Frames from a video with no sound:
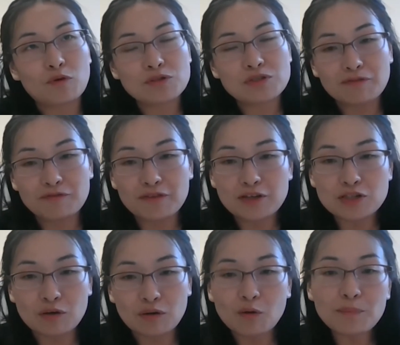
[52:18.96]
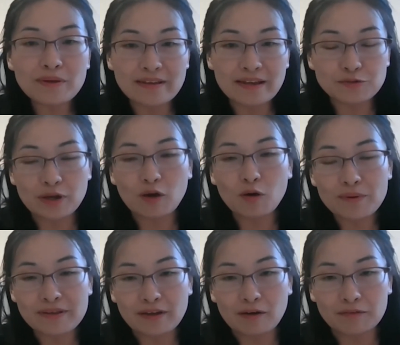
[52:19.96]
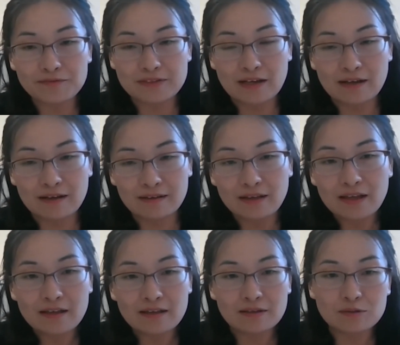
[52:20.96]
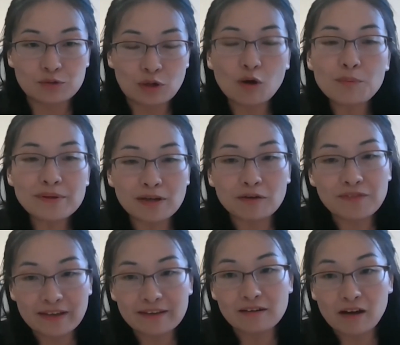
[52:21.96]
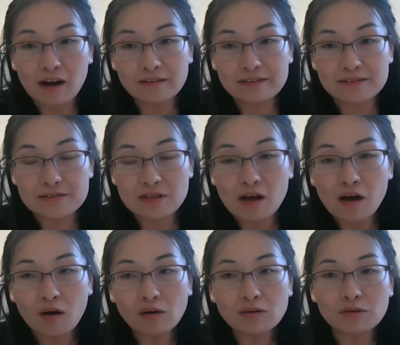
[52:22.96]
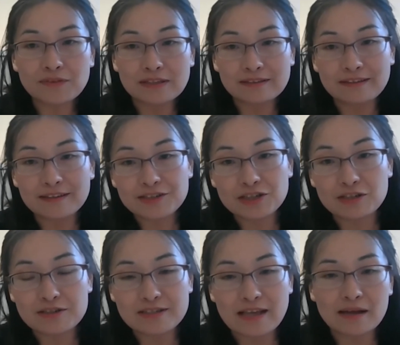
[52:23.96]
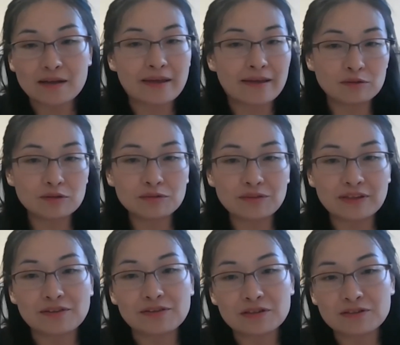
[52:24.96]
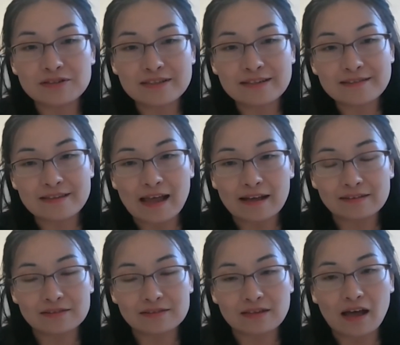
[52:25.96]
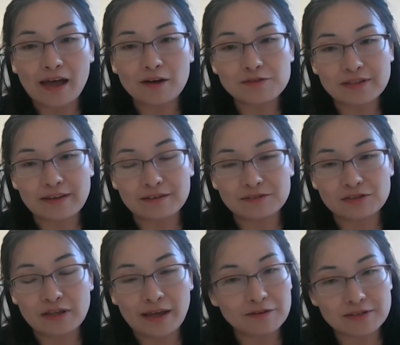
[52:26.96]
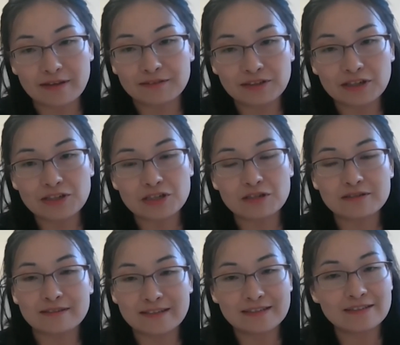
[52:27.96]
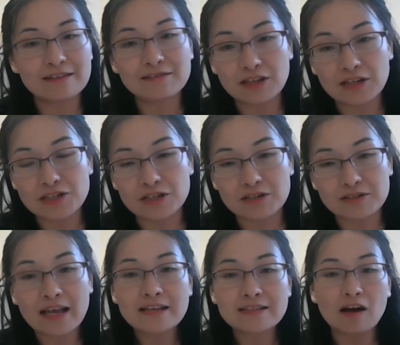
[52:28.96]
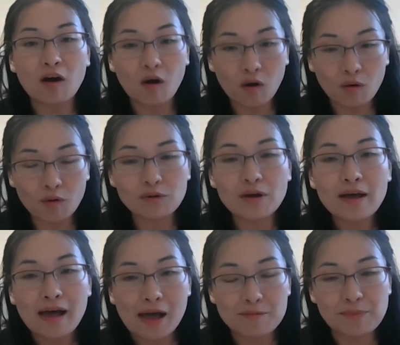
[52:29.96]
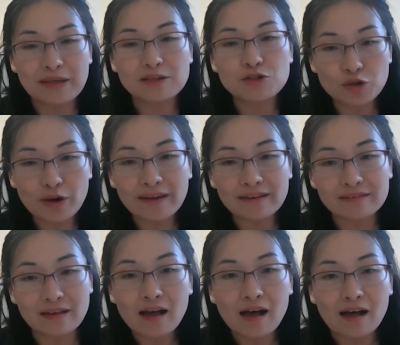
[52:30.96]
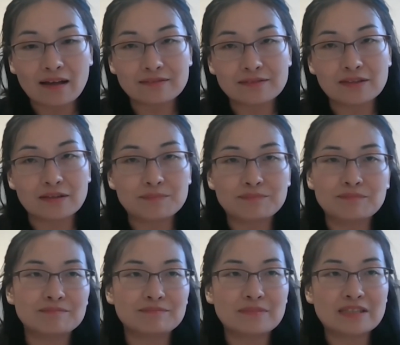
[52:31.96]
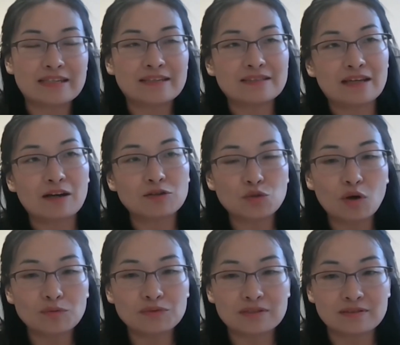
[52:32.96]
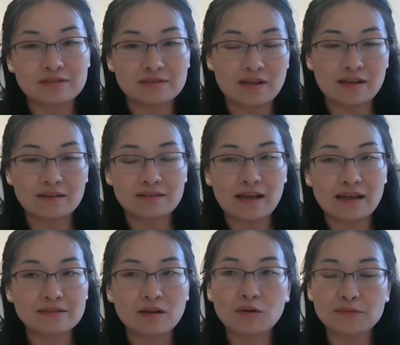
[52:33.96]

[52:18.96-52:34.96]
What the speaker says: the official opening of the kindergartens, all of the teachers, including the nurses and the healthcare teachers, assistant teachers, they are all have been trained, and they are taught and